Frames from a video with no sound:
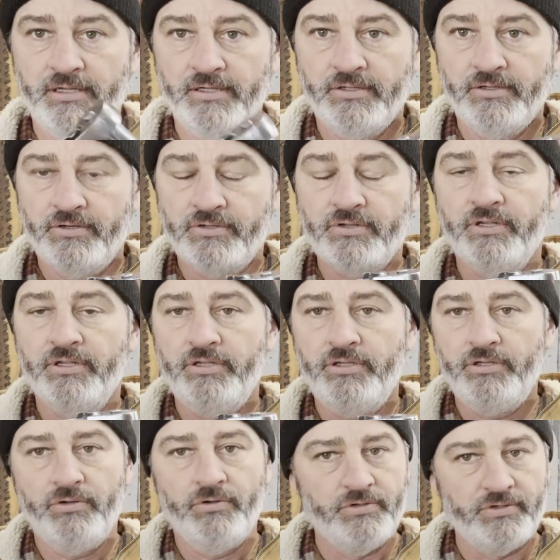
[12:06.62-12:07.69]
There's a
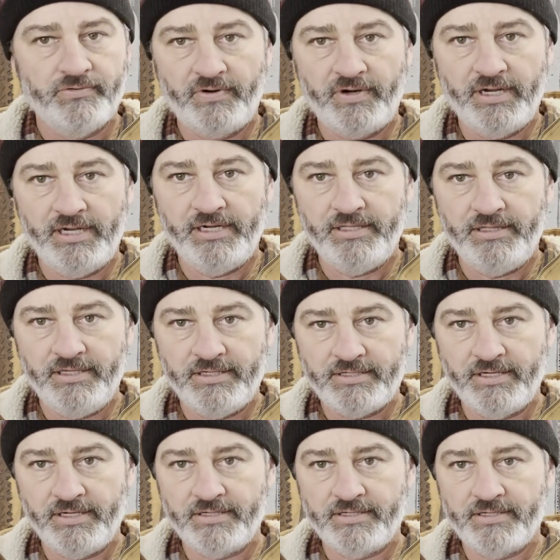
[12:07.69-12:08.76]
huge variety of these
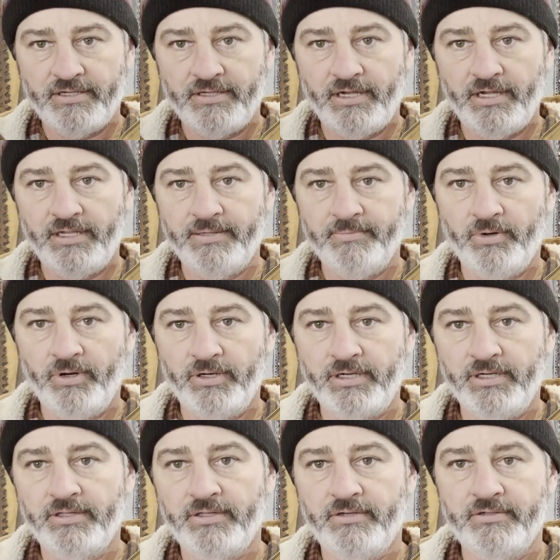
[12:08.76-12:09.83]
things on the
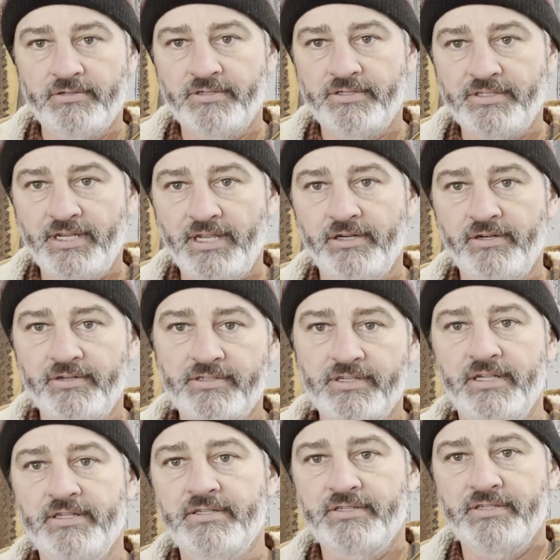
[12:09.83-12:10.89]
market. There's the standard
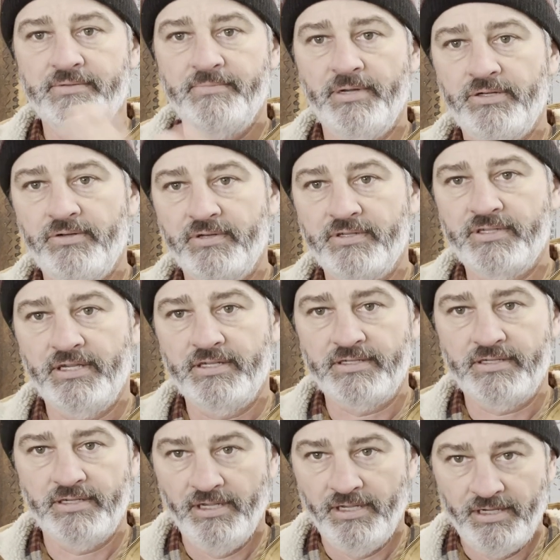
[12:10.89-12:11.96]
sizes, the metric
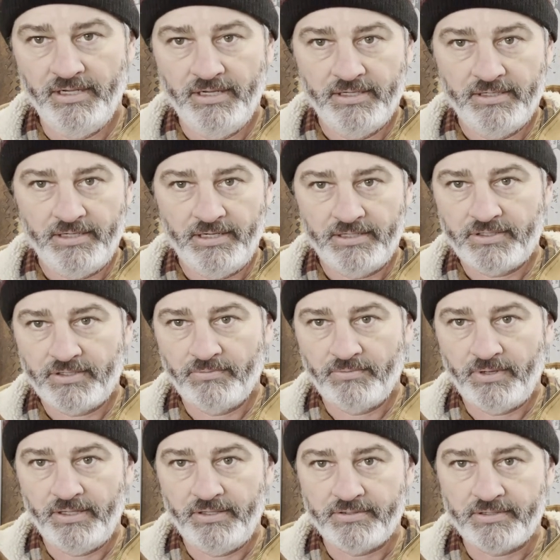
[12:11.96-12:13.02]
sizes. Not sure
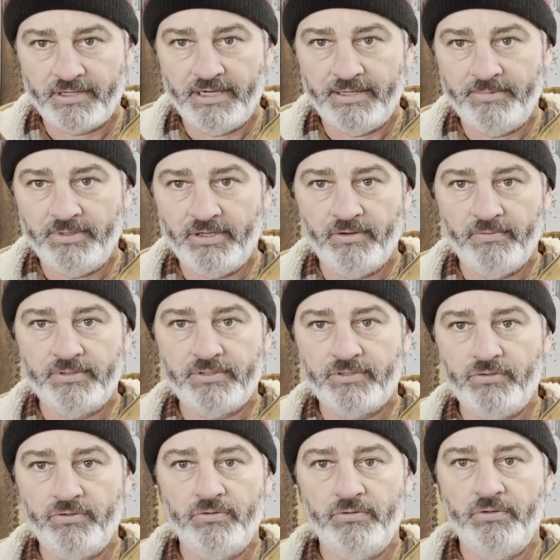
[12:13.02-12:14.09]
why there's got to be always
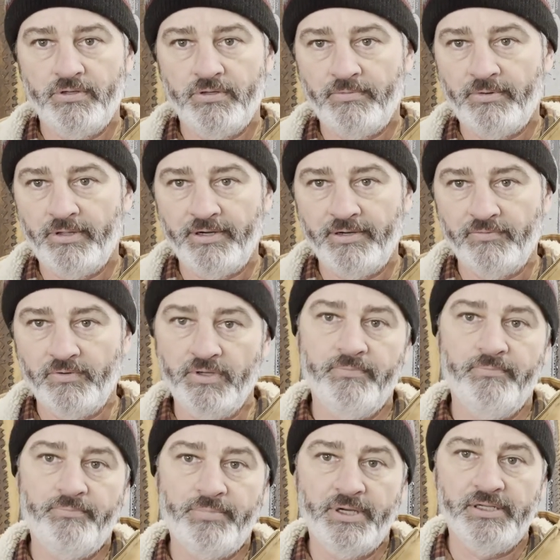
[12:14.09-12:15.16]
two. I'd rather have
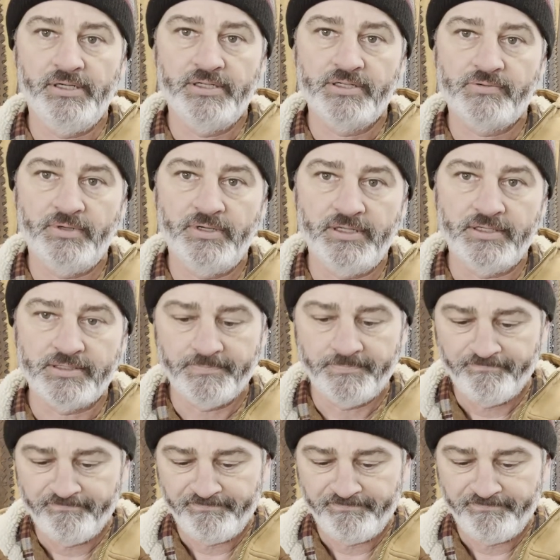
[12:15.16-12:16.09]
one, but it is what it is.